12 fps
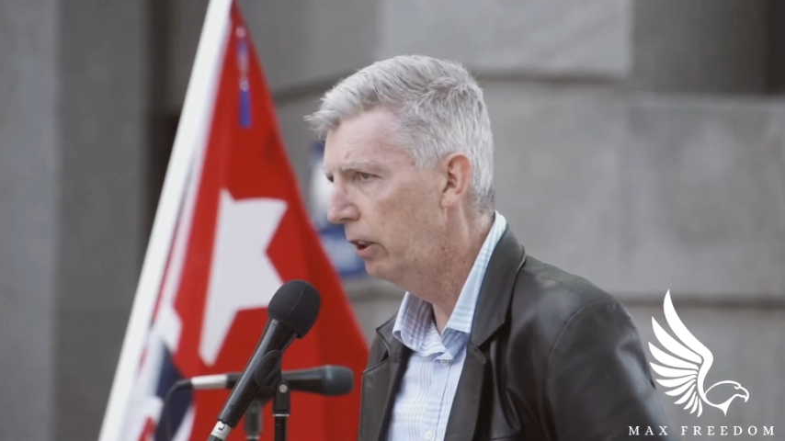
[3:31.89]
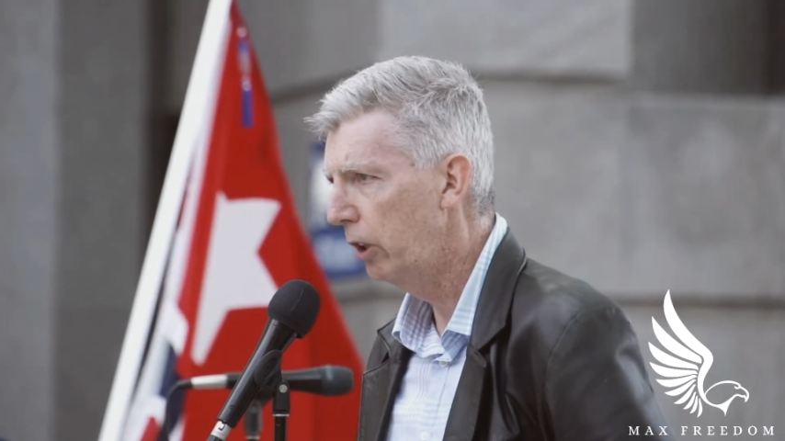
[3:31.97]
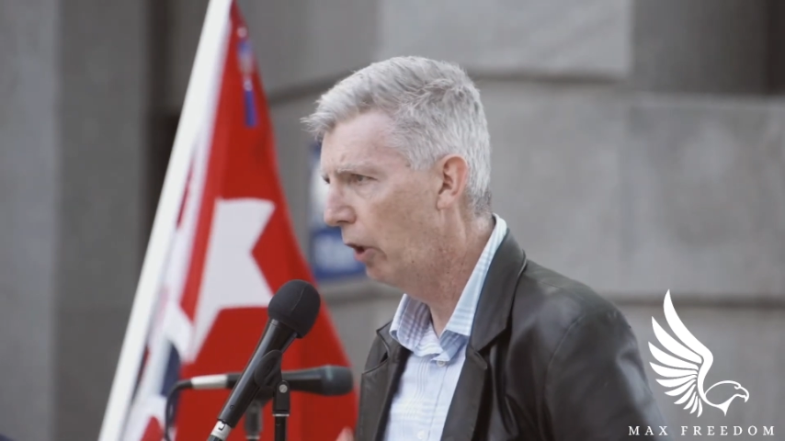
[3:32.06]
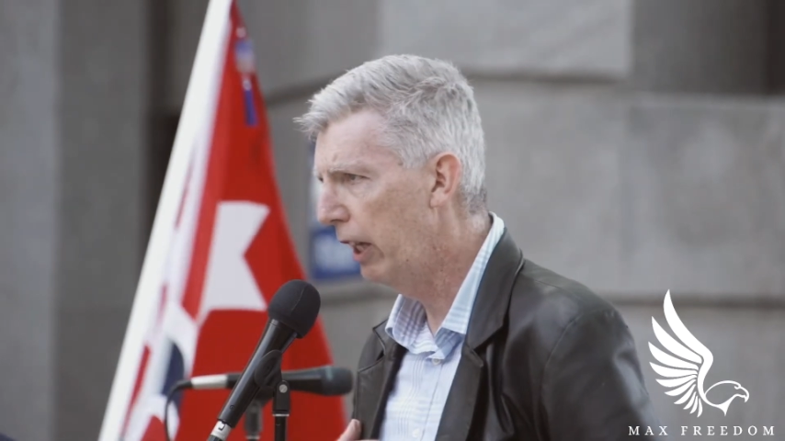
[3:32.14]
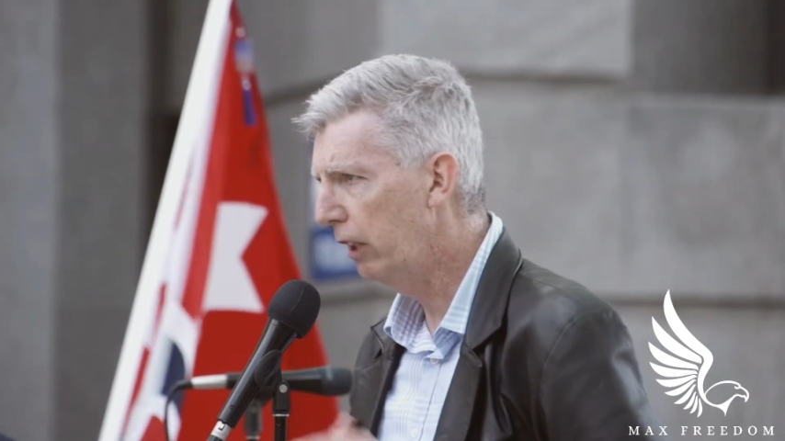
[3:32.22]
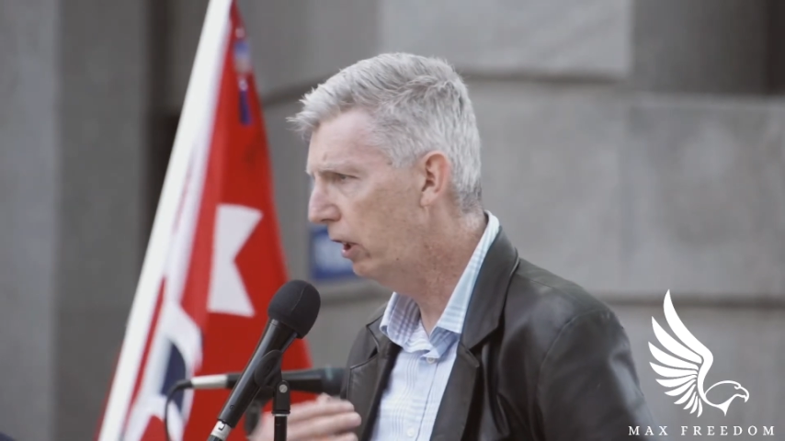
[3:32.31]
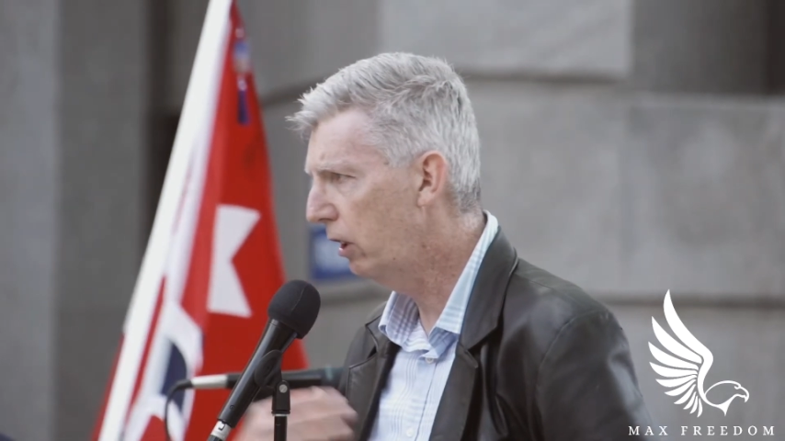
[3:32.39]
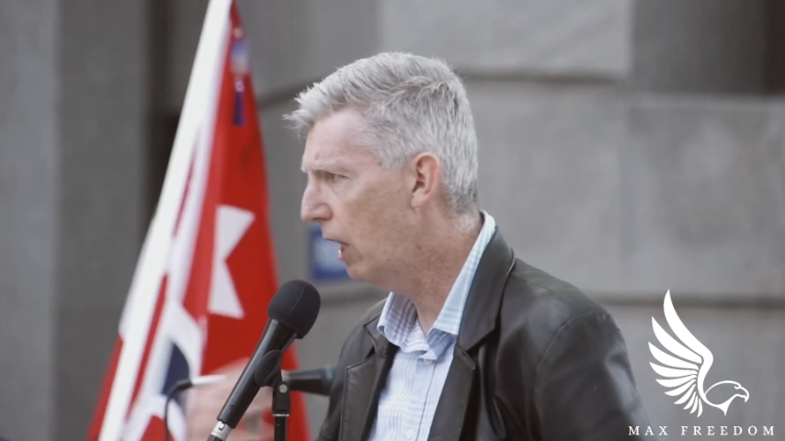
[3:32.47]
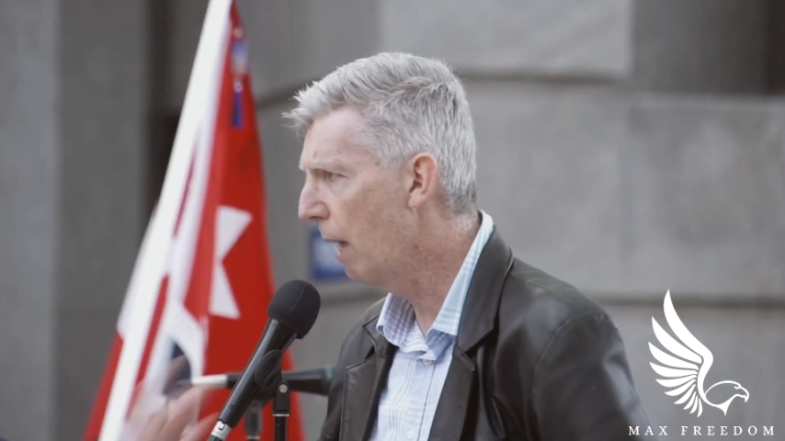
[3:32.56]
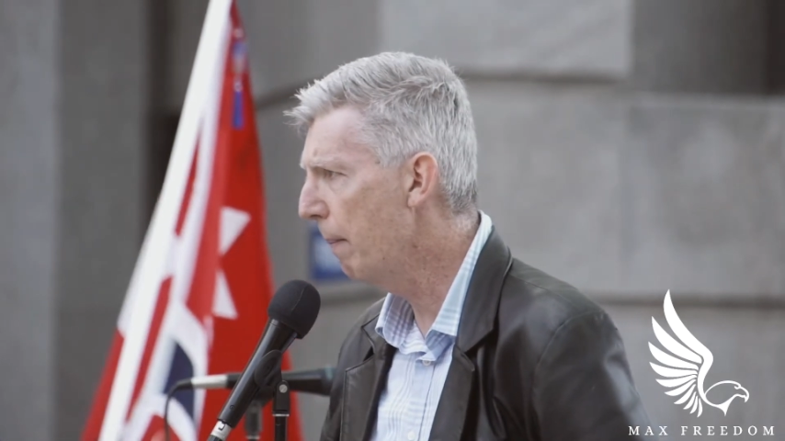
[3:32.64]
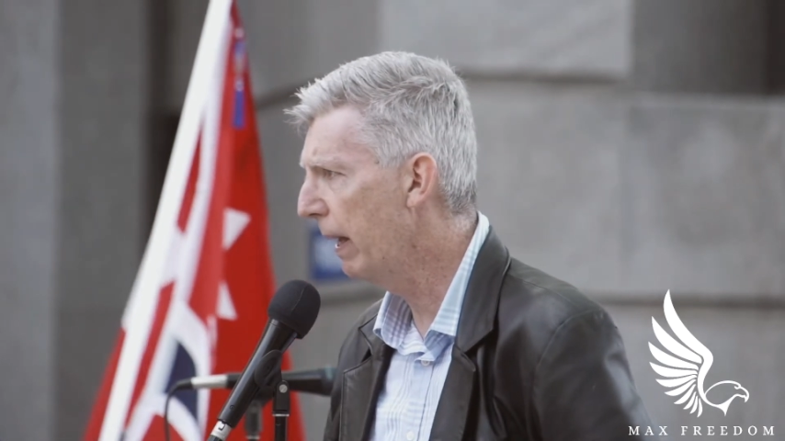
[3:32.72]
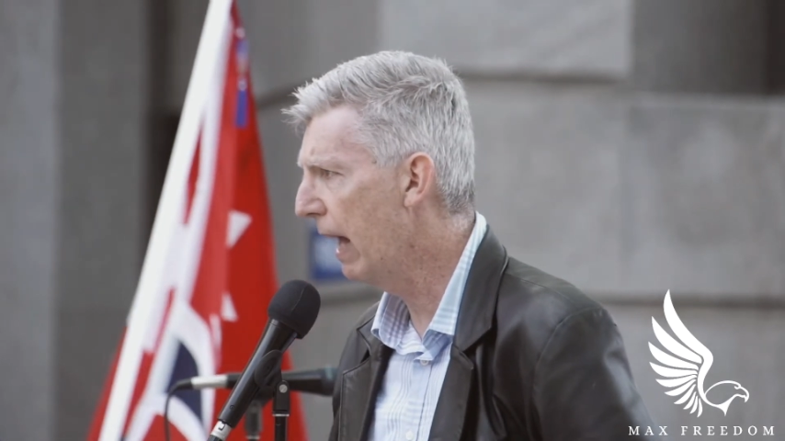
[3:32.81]
So this is
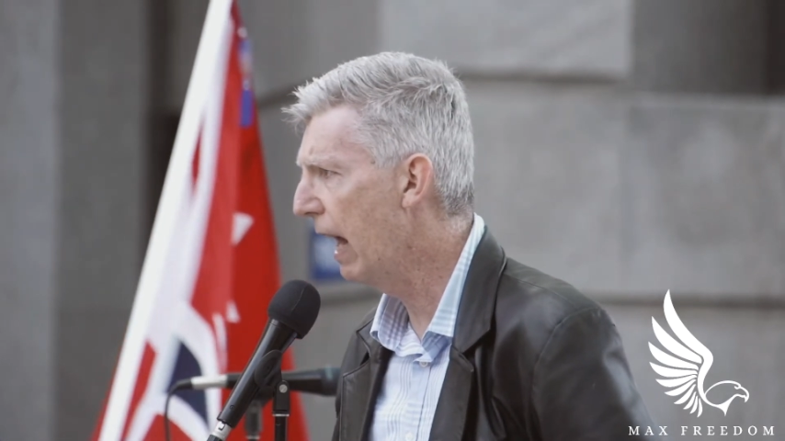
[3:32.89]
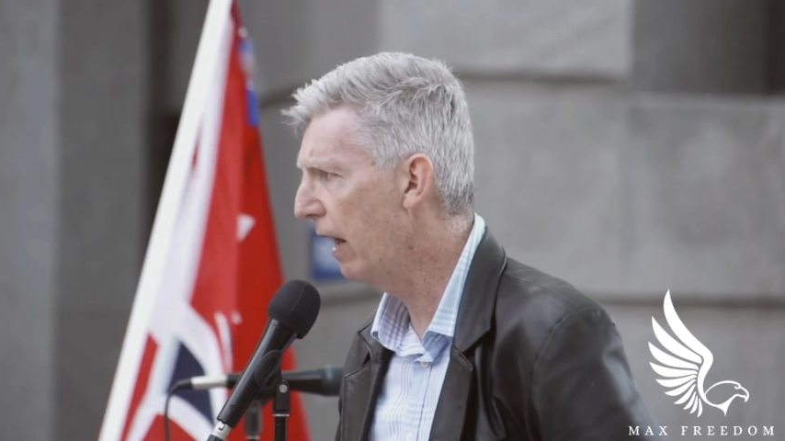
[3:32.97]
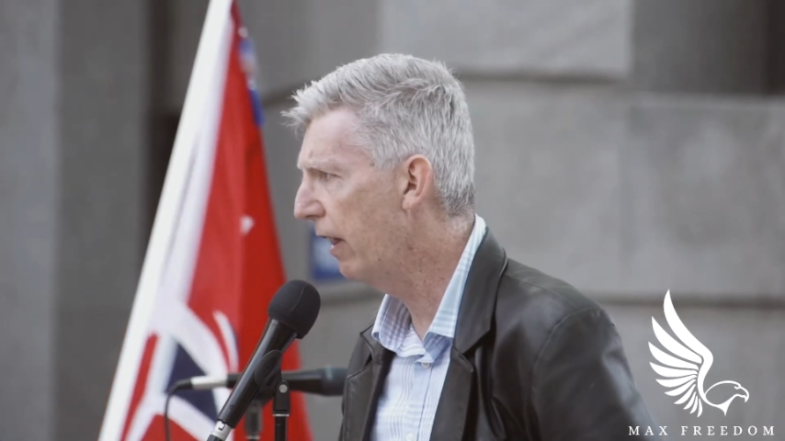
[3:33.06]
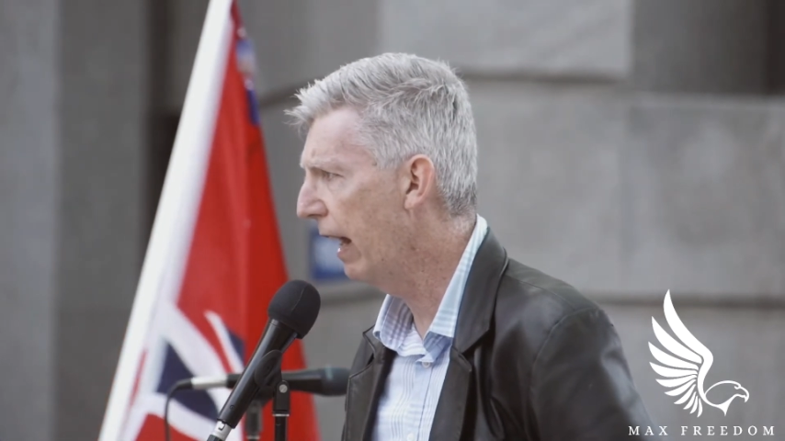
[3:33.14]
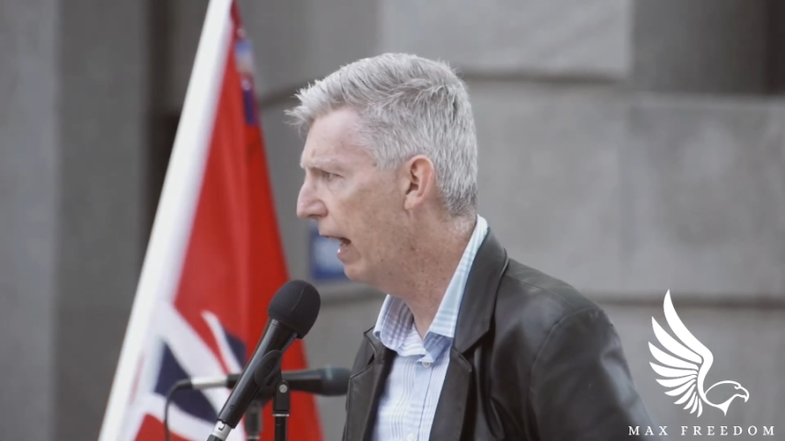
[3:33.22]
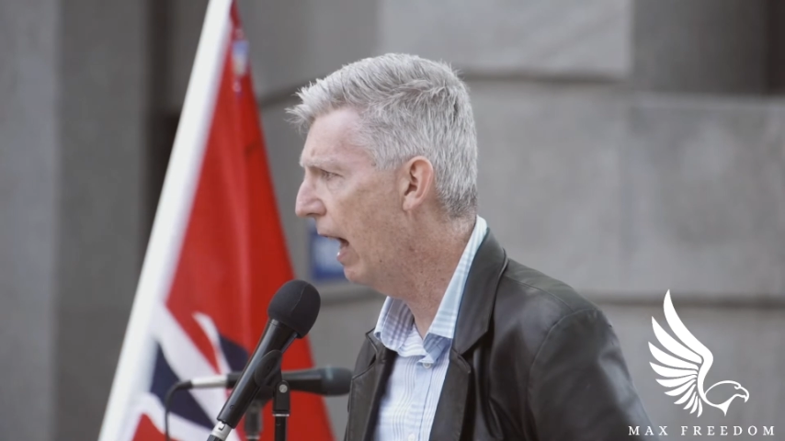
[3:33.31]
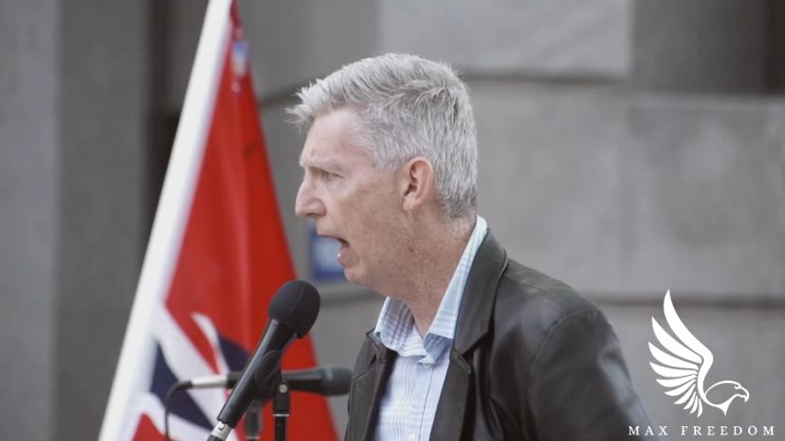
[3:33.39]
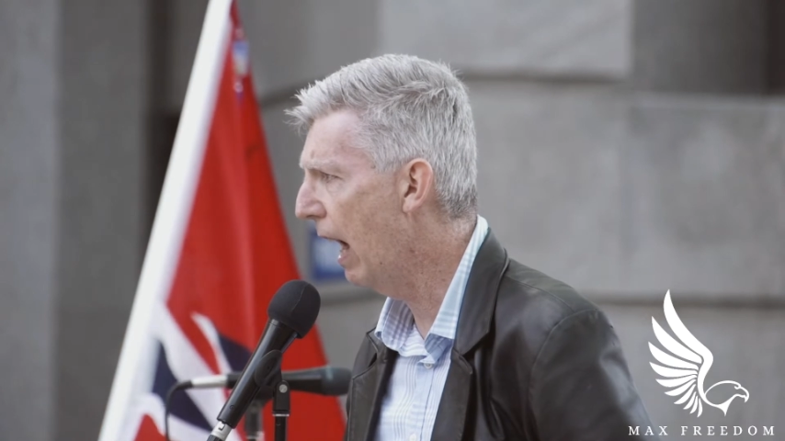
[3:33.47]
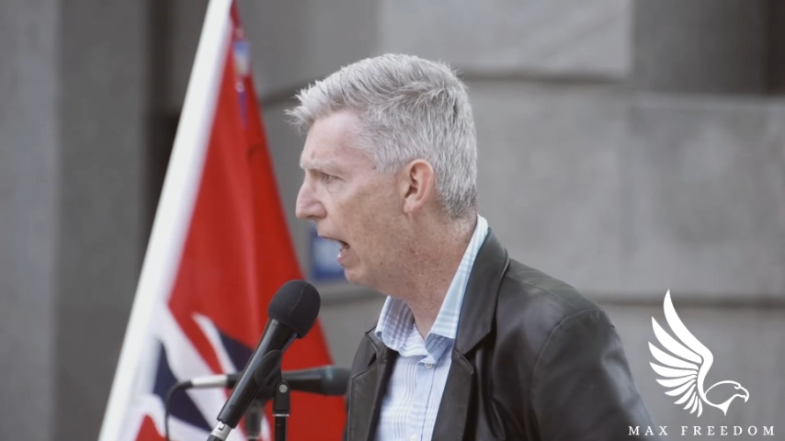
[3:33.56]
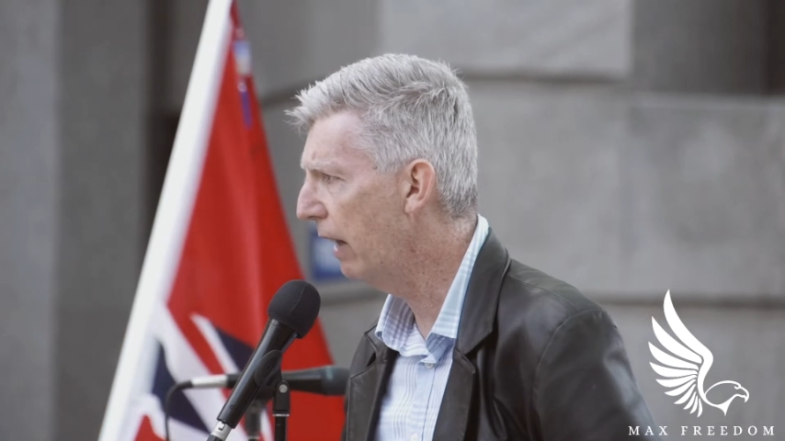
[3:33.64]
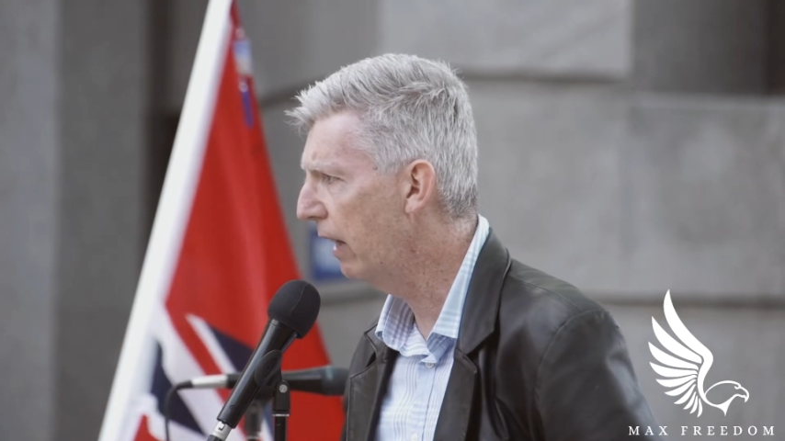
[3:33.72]
coming out of their heart,